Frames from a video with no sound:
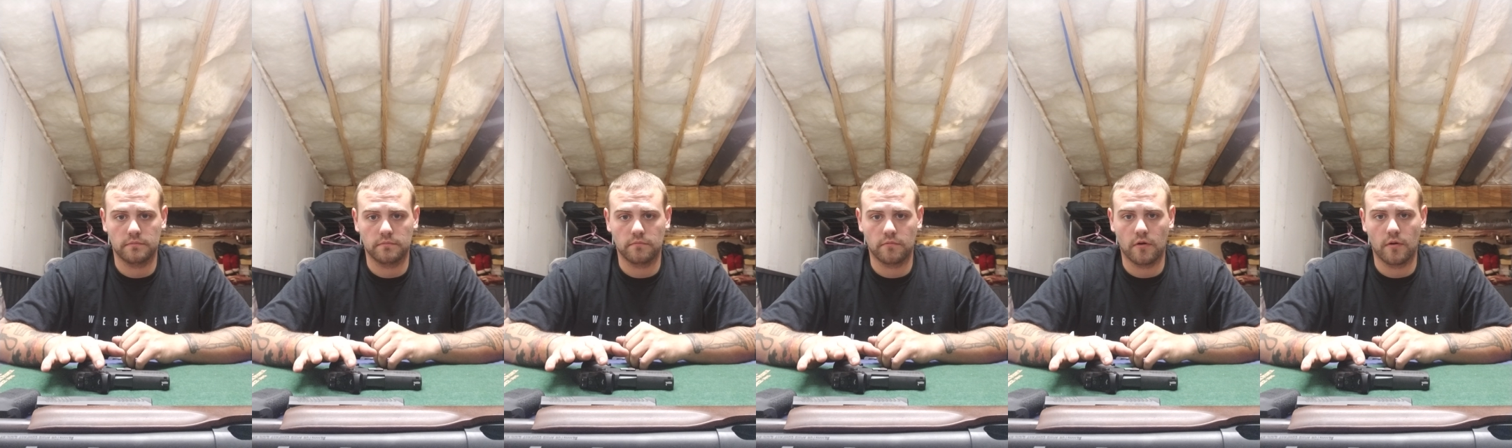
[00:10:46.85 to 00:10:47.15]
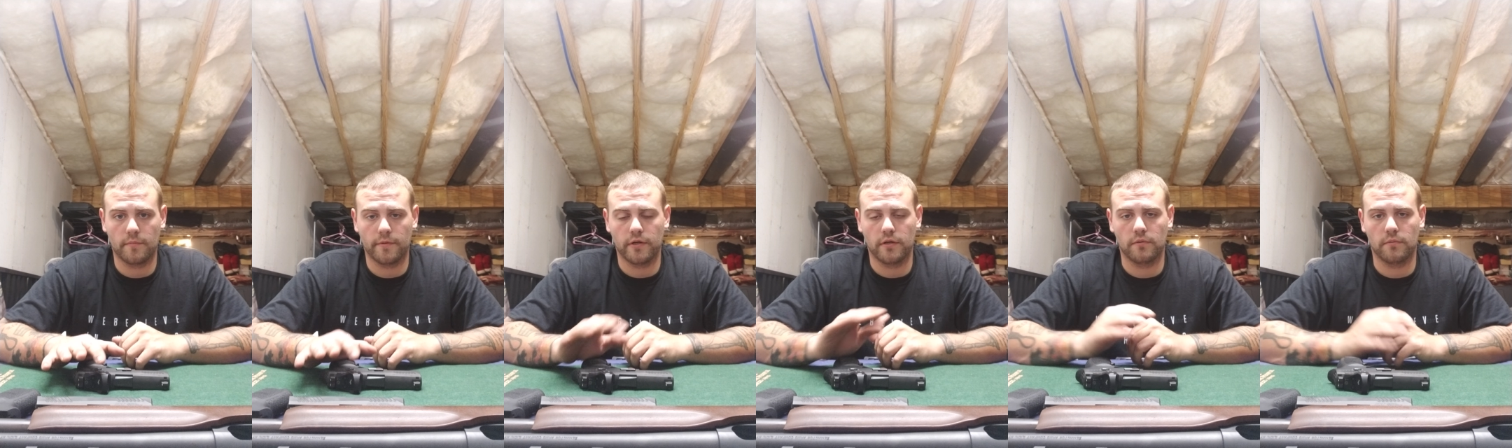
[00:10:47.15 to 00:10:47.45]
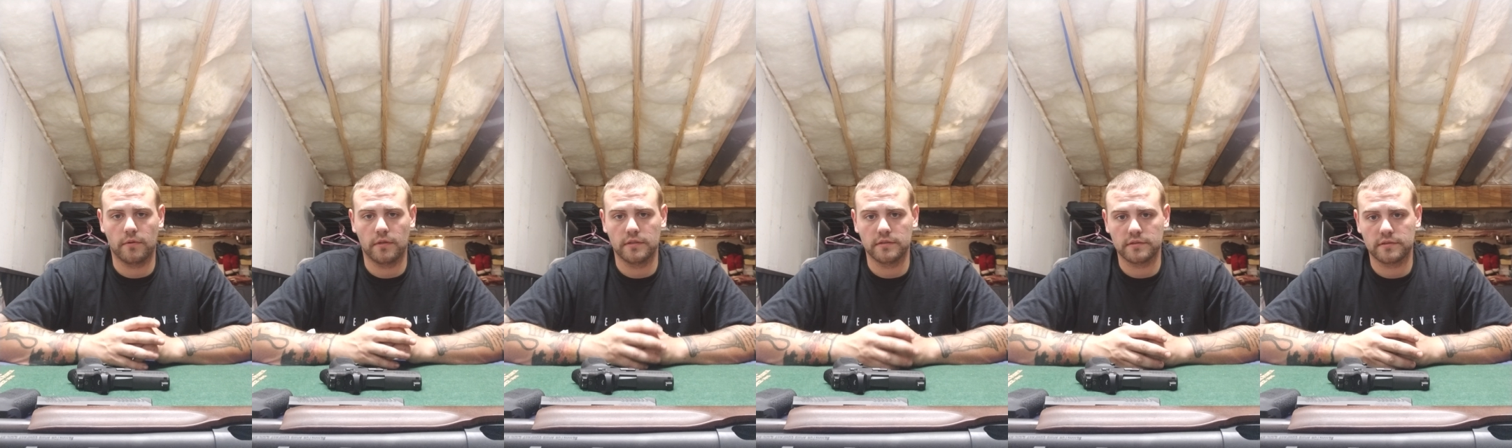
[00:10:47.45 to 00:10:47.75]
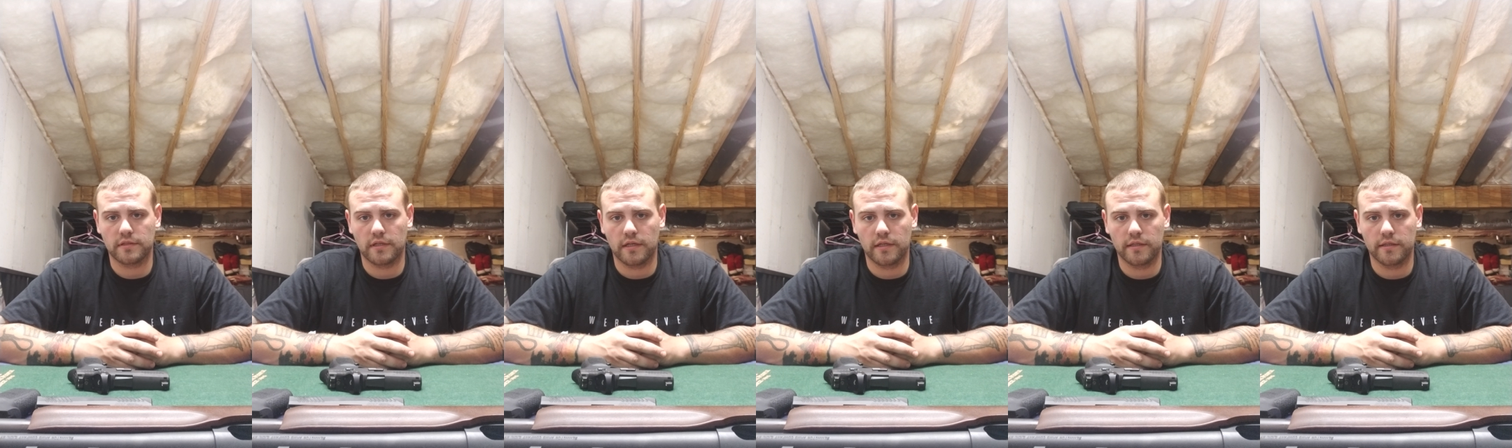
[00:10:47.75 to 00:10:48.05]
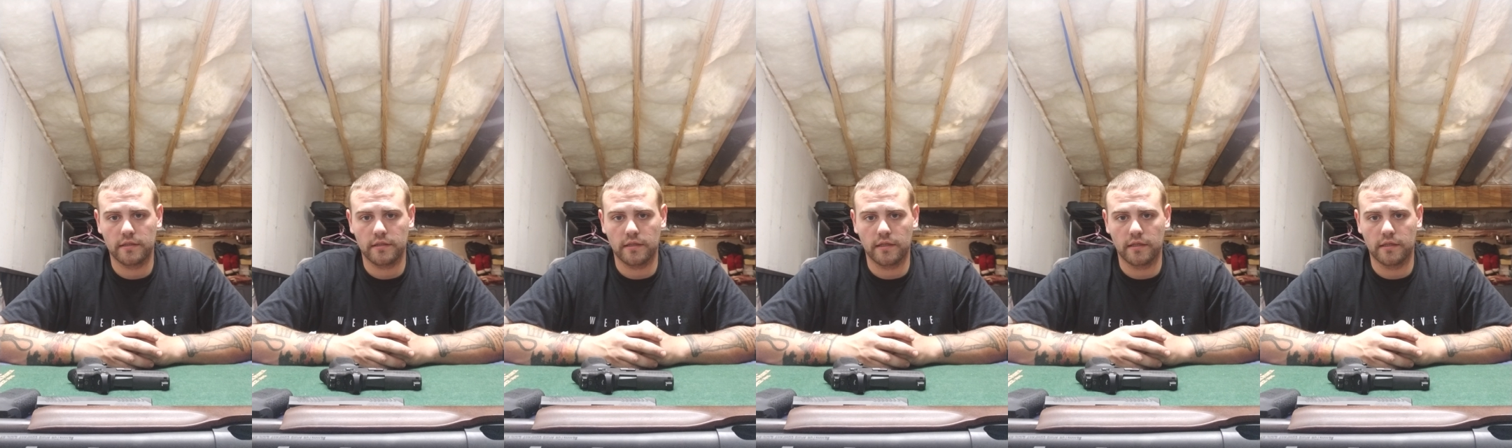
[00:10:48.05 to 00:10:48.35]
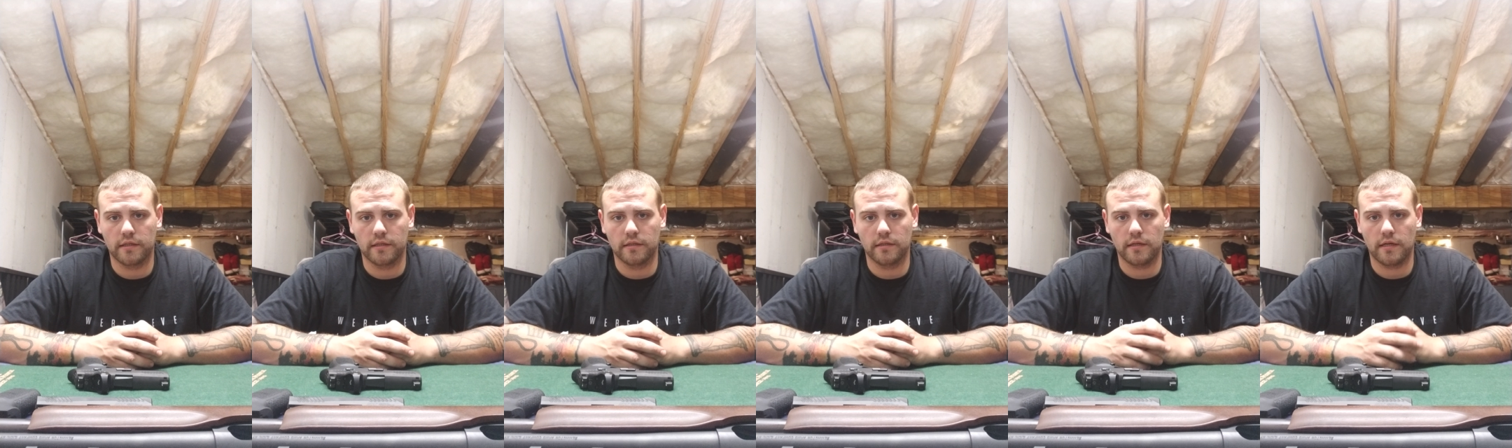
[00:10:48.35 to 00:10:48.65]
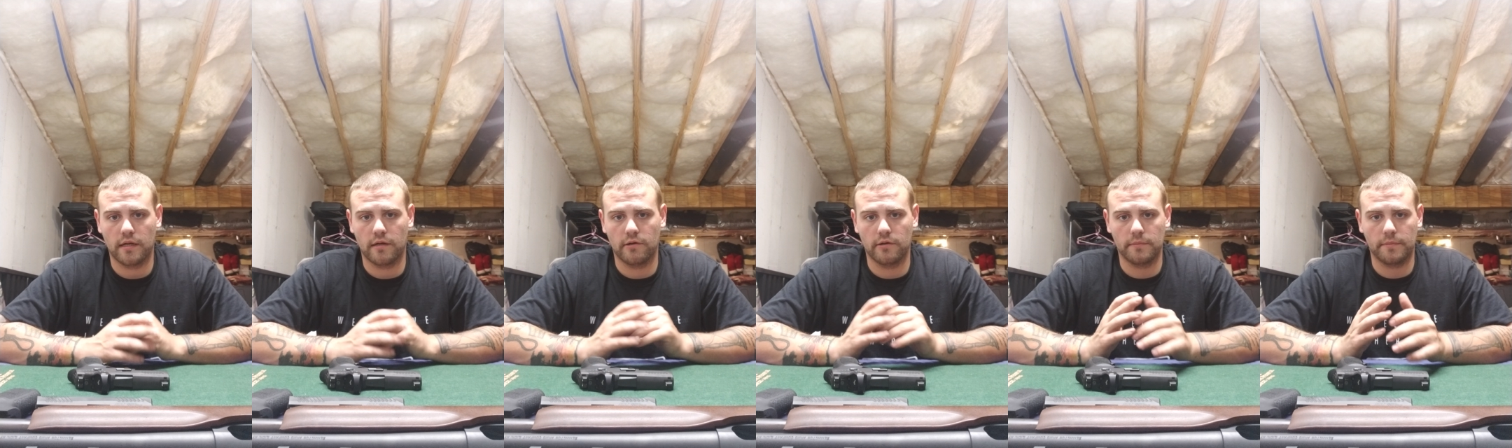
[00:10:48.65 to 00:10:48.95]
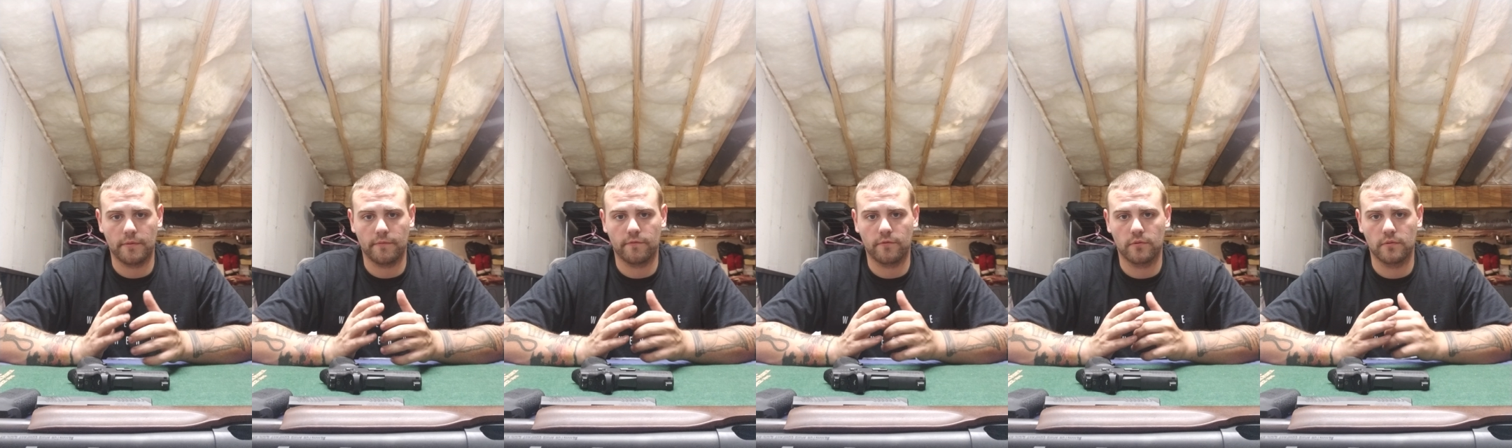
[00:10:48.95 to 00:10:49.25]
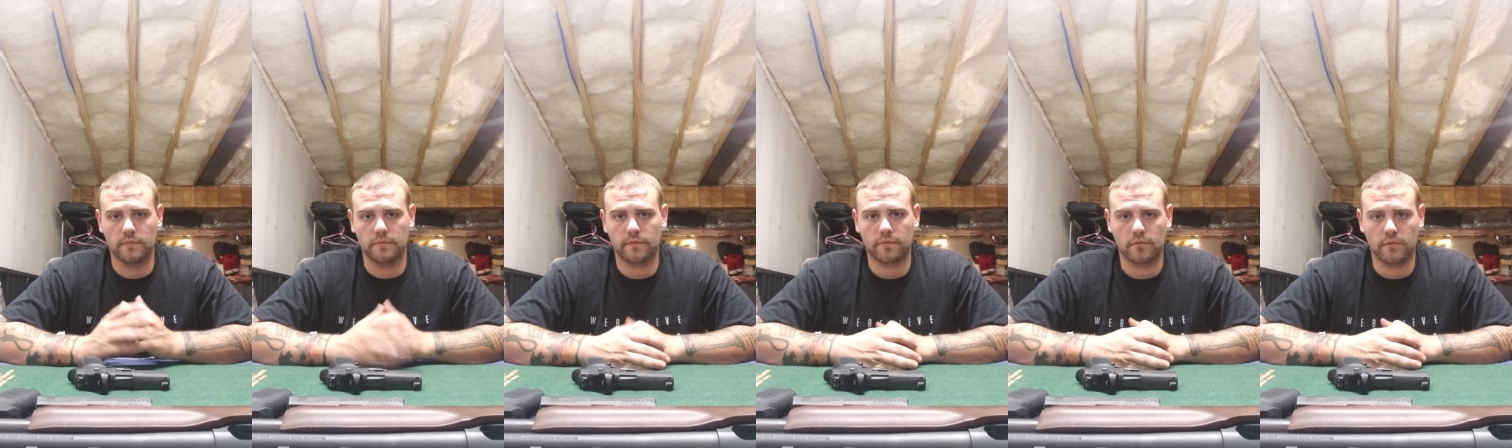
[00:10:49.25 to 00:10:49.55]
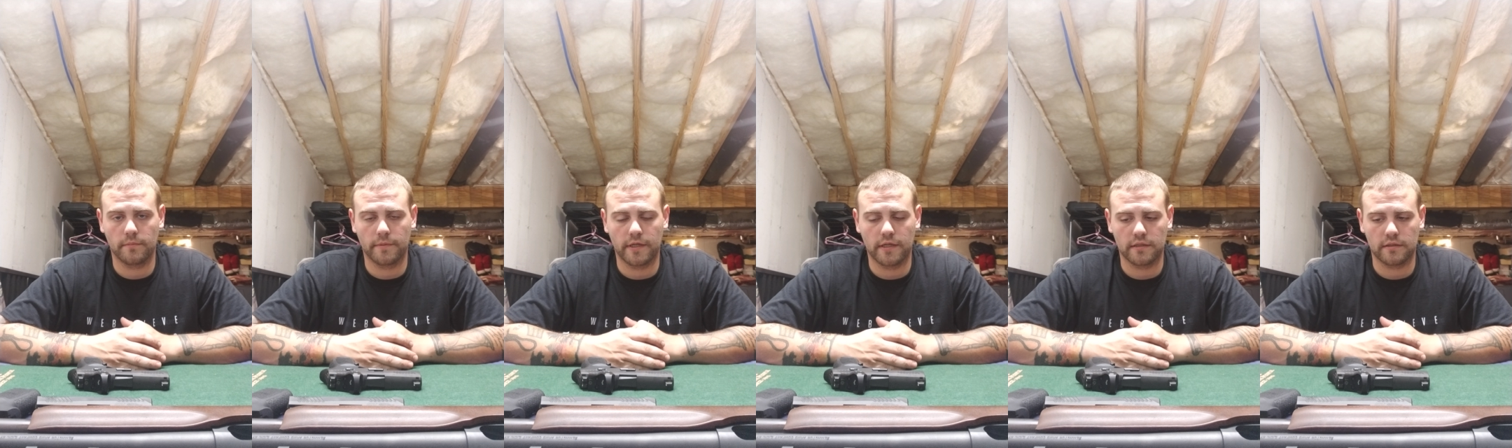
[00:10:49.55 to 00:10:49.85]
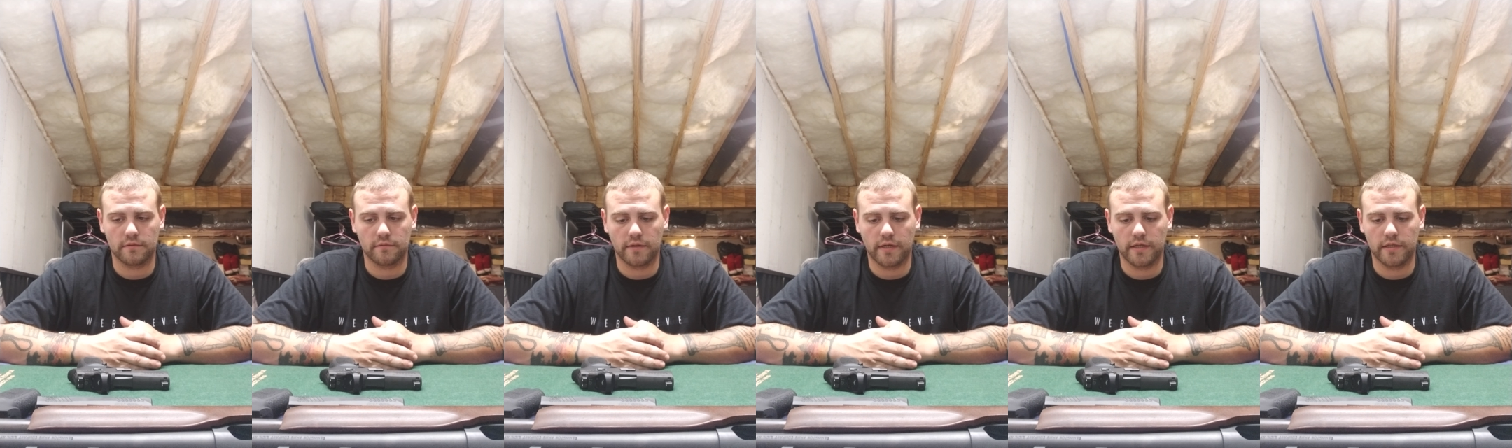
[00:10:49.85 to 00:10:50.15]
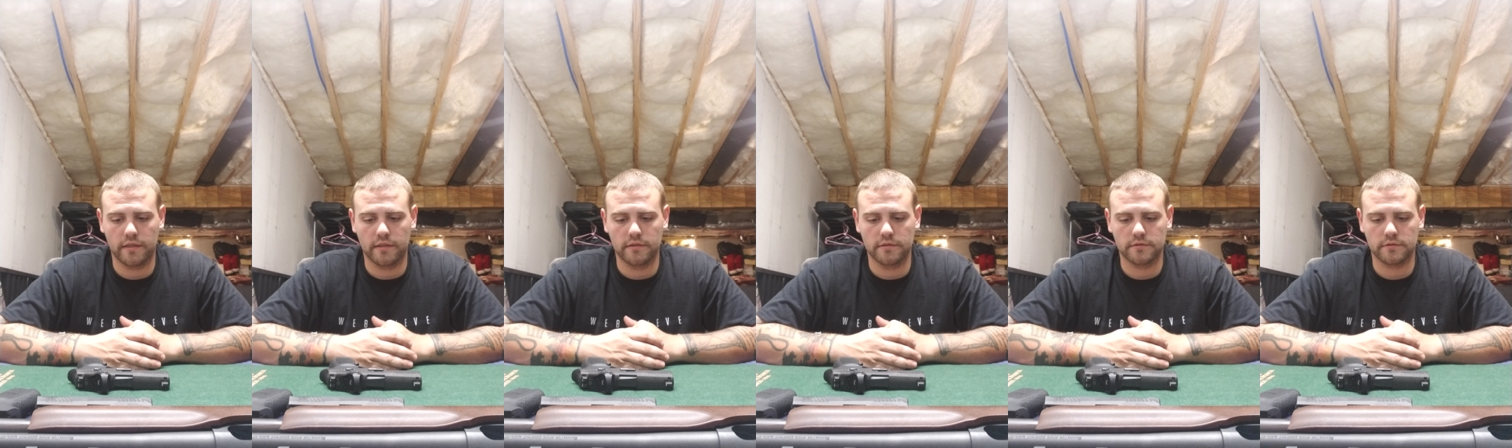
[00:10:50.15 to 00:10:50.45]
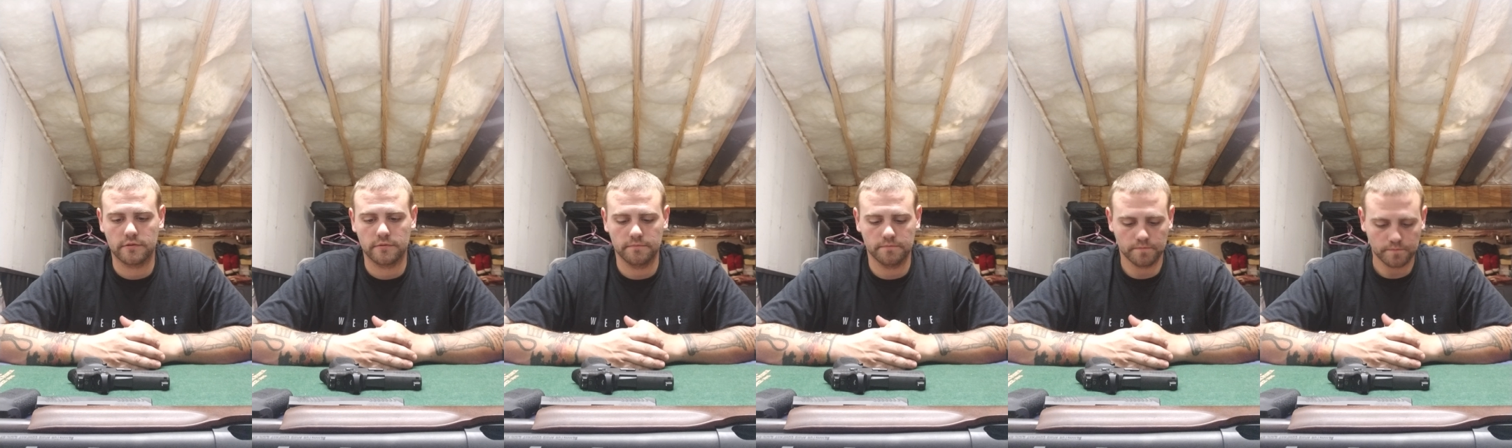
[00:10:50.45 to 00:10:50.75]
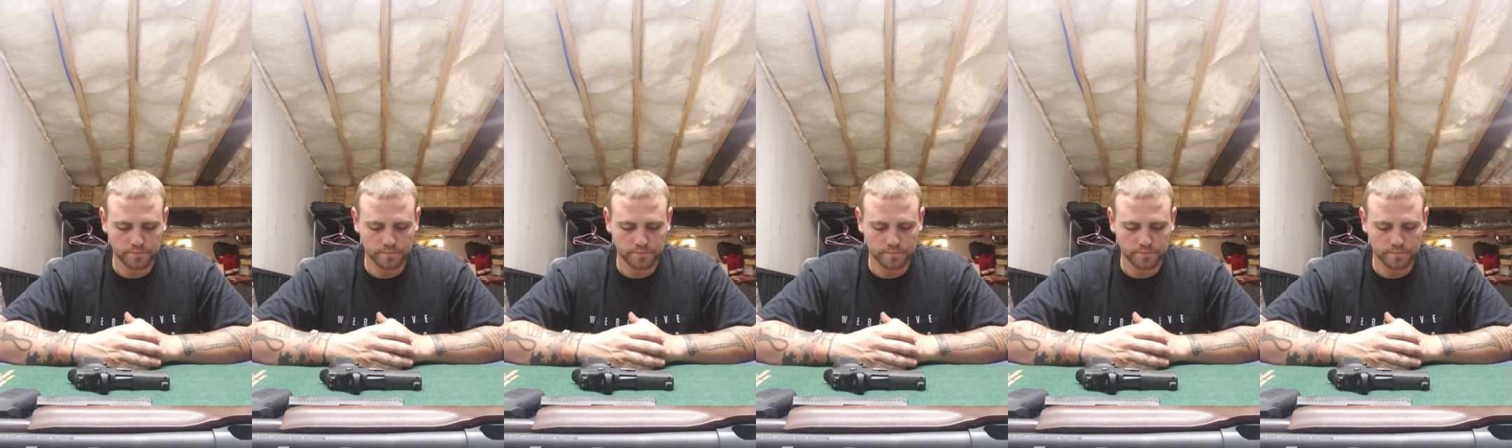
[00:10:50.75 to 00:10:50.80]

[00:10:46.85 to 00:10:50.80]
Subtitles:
Romeo 1 sight and how it performed for me at the range.